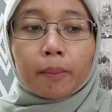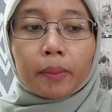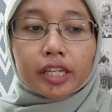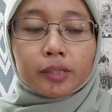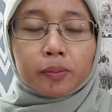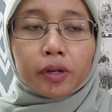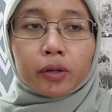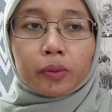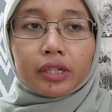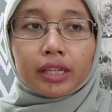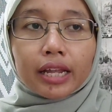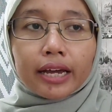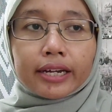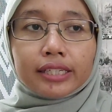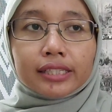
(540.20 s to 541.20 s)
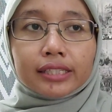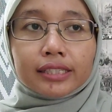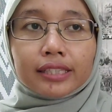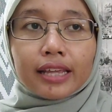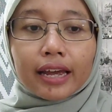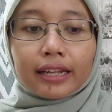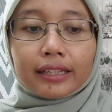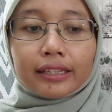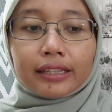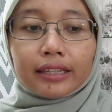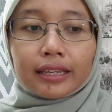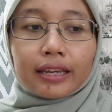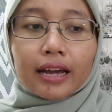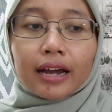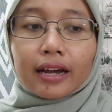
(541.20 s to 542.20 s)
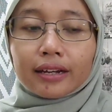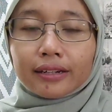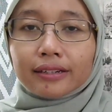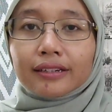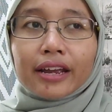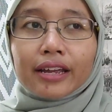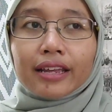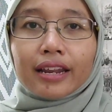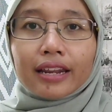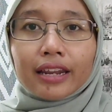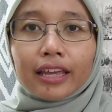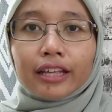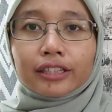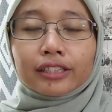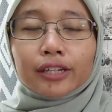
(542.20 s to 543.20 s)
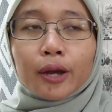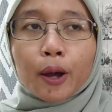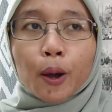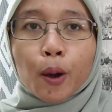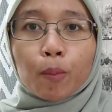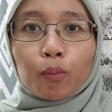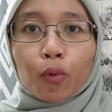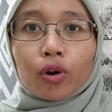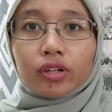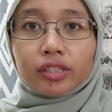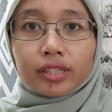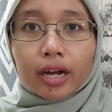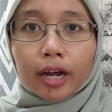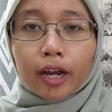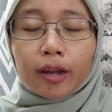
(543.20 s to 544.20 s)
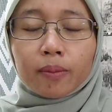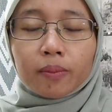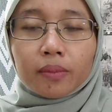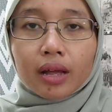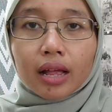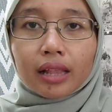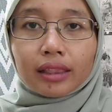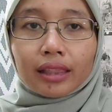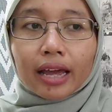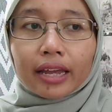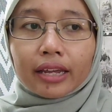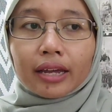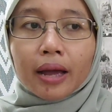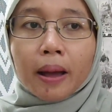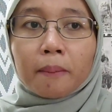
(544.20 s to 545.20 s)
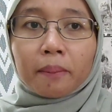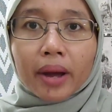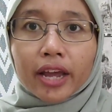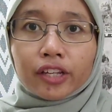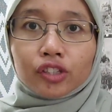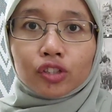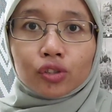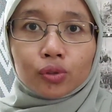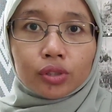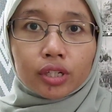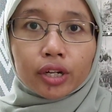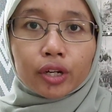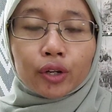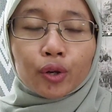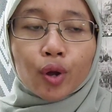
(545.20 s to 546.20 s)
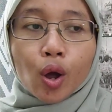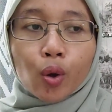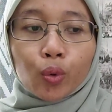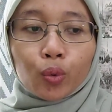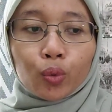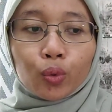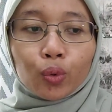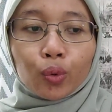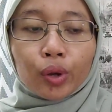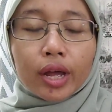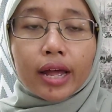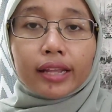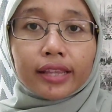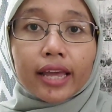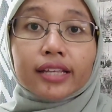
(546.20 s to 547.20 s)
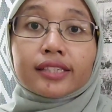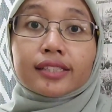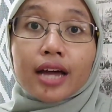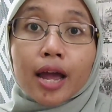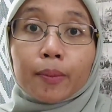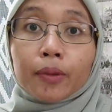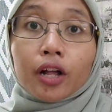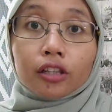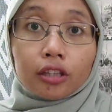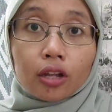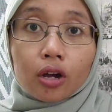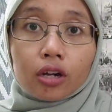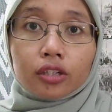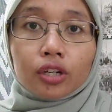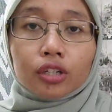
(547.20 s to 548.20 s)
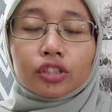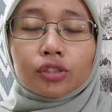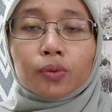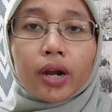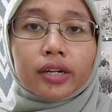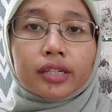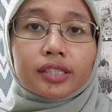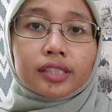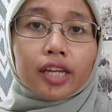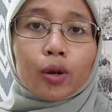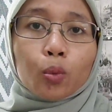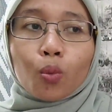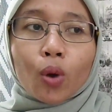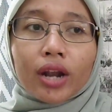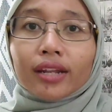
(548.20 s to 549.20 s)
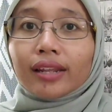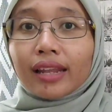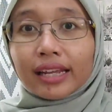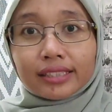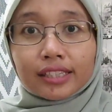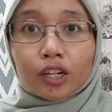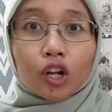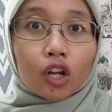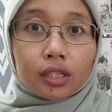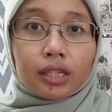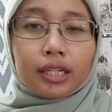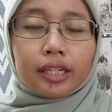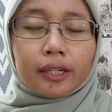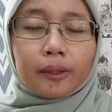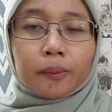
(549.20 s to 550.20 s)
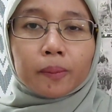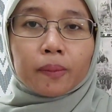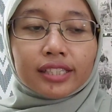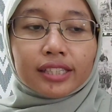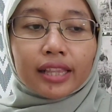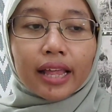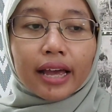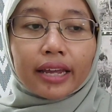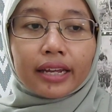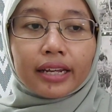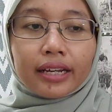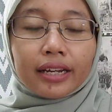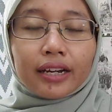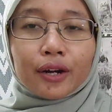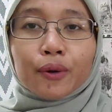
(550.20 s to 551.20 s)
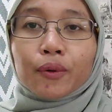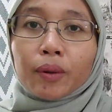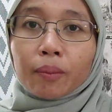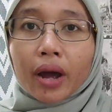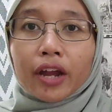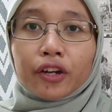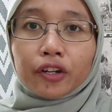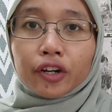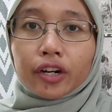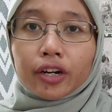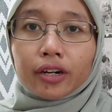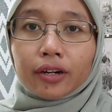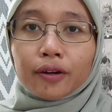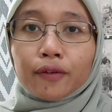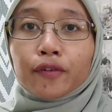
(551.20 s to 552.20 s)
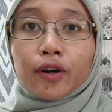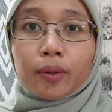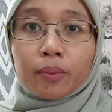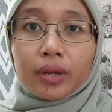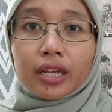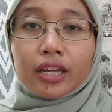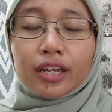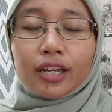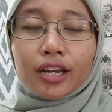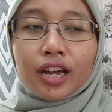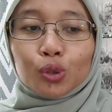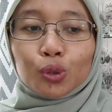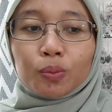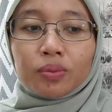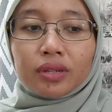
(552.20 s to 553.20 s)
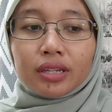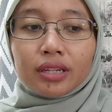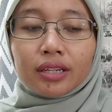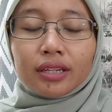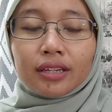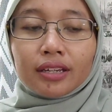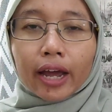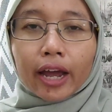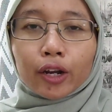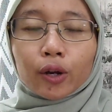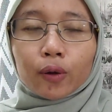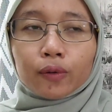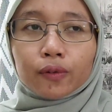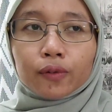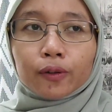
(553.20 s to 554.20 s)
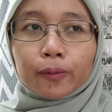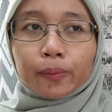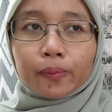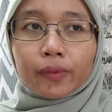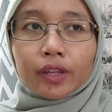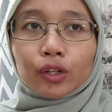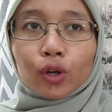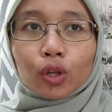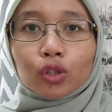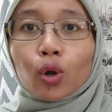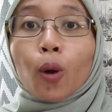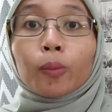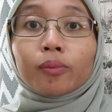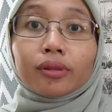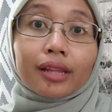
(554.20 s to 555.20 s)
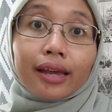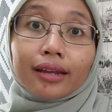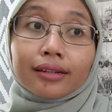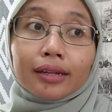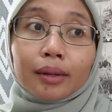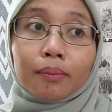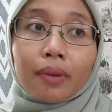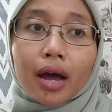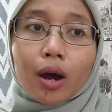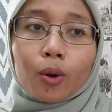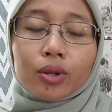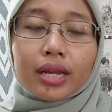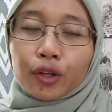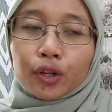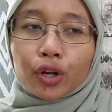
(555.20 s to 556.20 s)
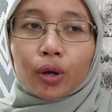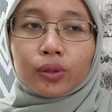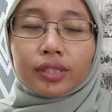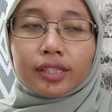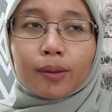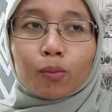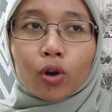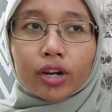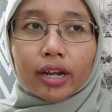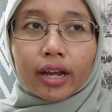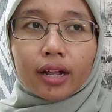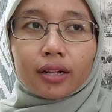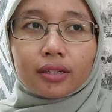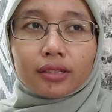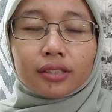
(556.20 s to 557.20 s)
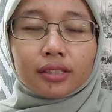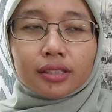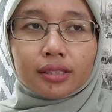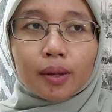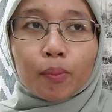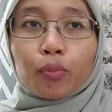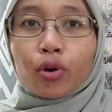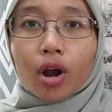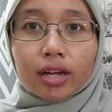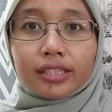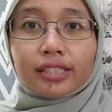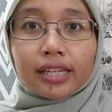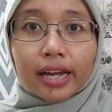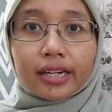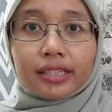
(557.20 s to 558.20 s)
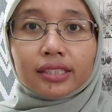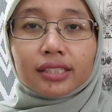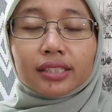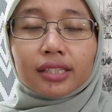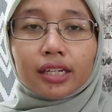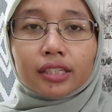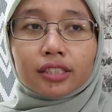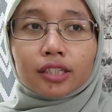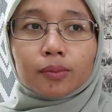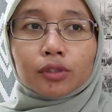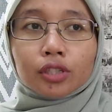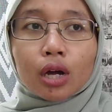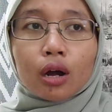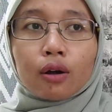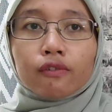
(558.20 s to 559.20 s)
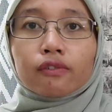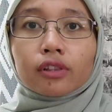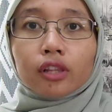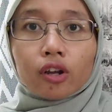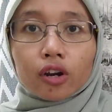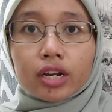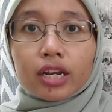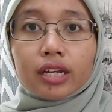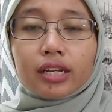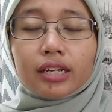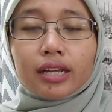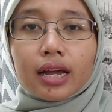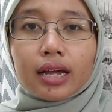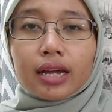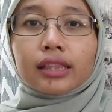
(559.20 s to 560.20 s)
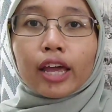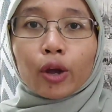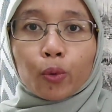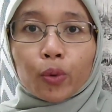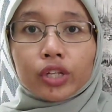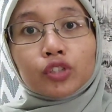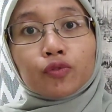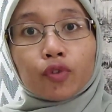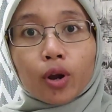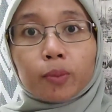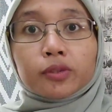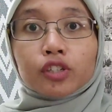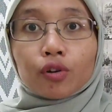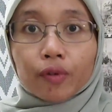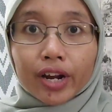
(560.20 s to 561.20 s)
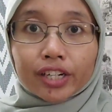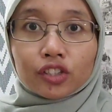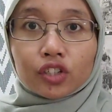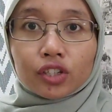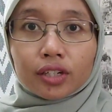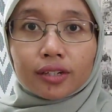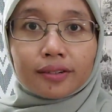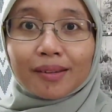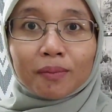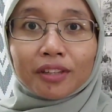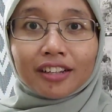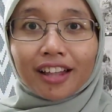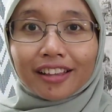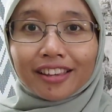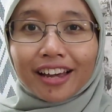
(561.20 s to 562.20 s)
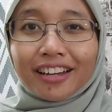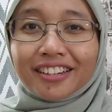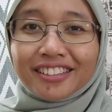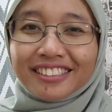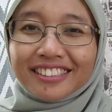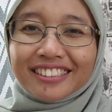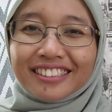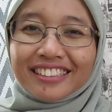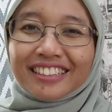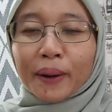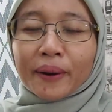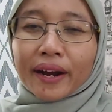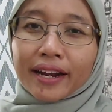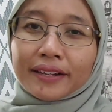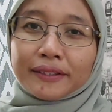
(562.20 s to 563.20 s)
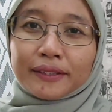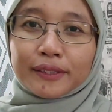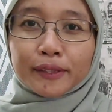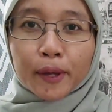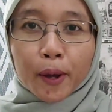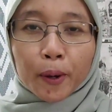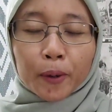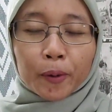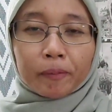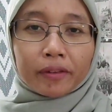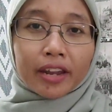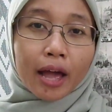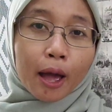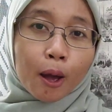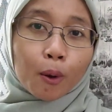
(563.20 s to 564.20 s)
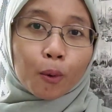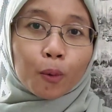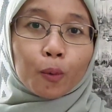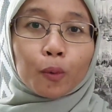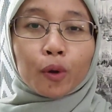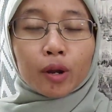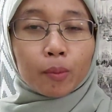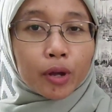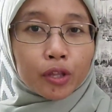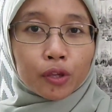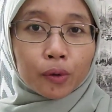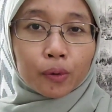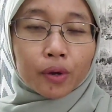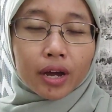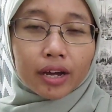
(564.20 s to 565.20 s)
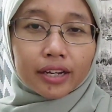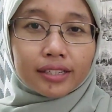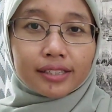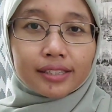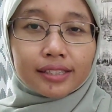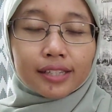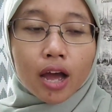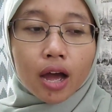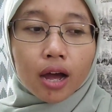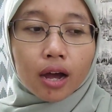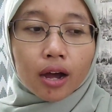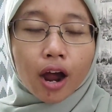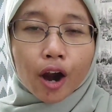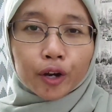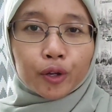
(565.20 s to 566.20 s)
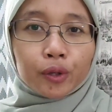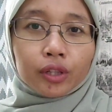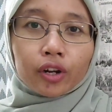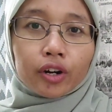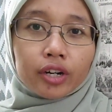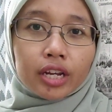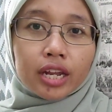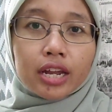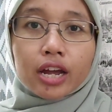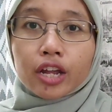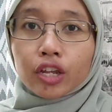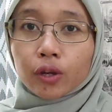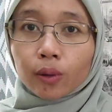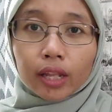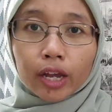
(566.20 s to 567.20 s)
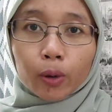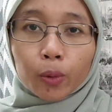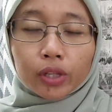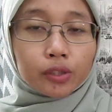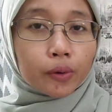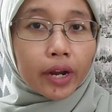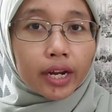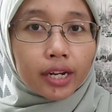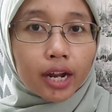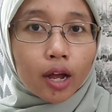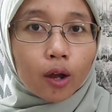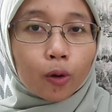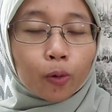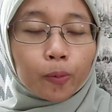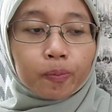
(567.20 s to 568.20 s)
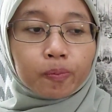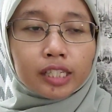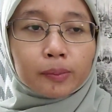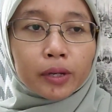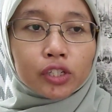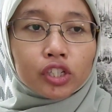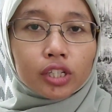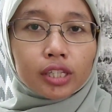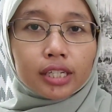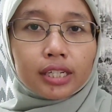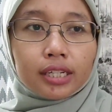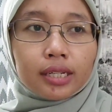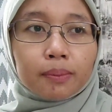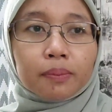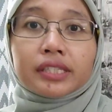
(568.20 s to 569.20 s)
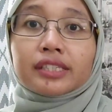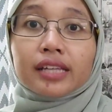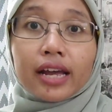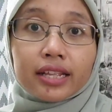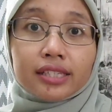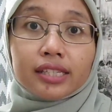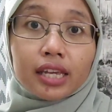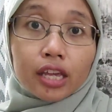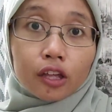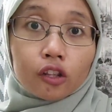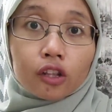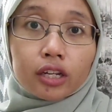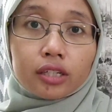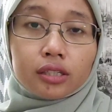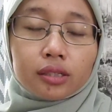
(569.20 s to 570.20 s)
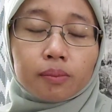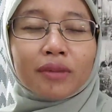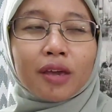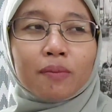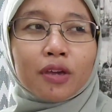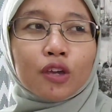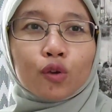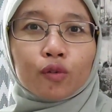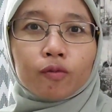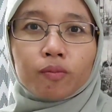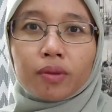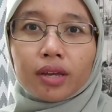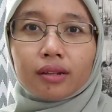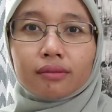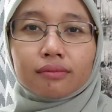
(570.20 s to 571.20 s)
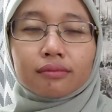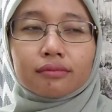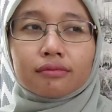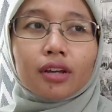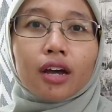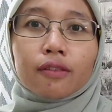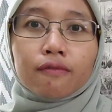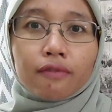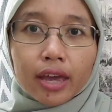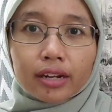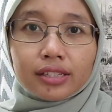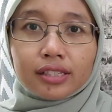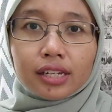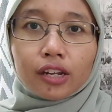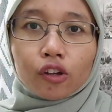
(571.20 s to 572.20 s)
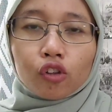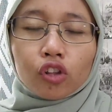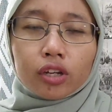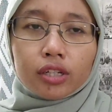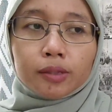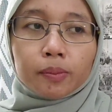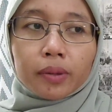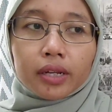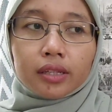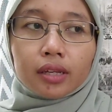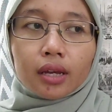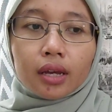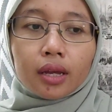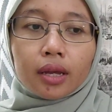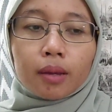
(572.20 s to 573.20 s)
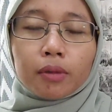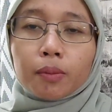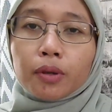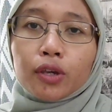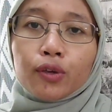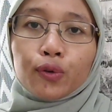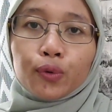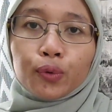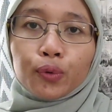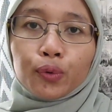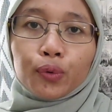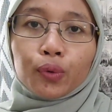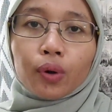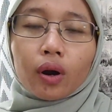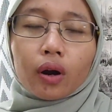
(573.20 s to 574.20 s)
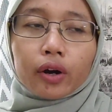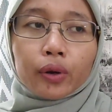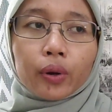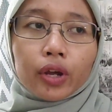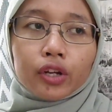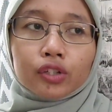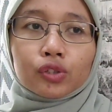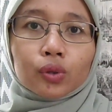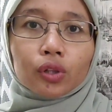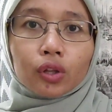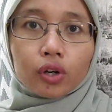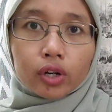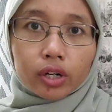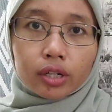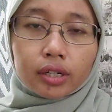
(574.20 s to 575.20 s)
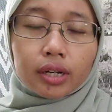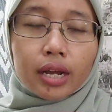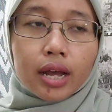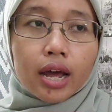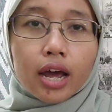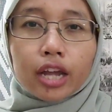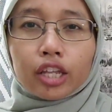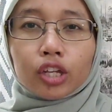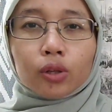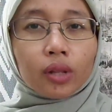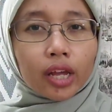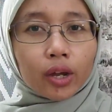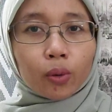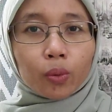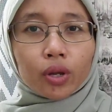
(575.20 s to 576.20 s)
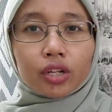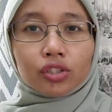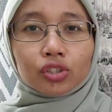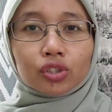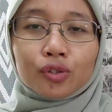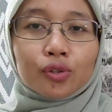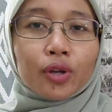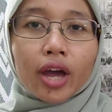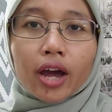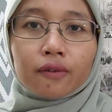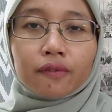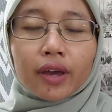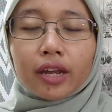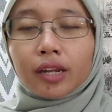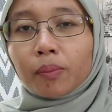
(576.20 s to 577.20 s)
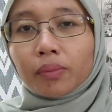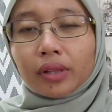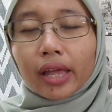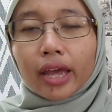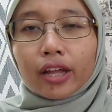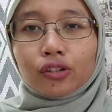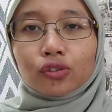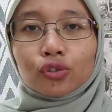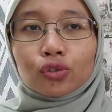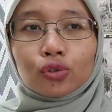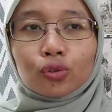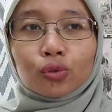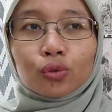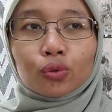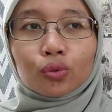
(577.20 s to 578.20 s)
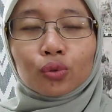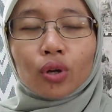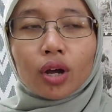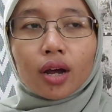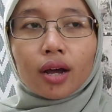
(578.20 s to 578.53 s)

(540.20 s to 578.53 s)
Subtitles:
makes me realize that I need more time, like my student who takes time a lot to understand one lesson only. It's like a reminder for me to be kind of not complain about, someone else's process in terms of learning a language from scratch, something like that. Alright, so now what about you guys? Are you learning a new language right now? Especially besides English. Maybe you've been advanced in English, but maybe you are going to learn a new language. Do you have any plan to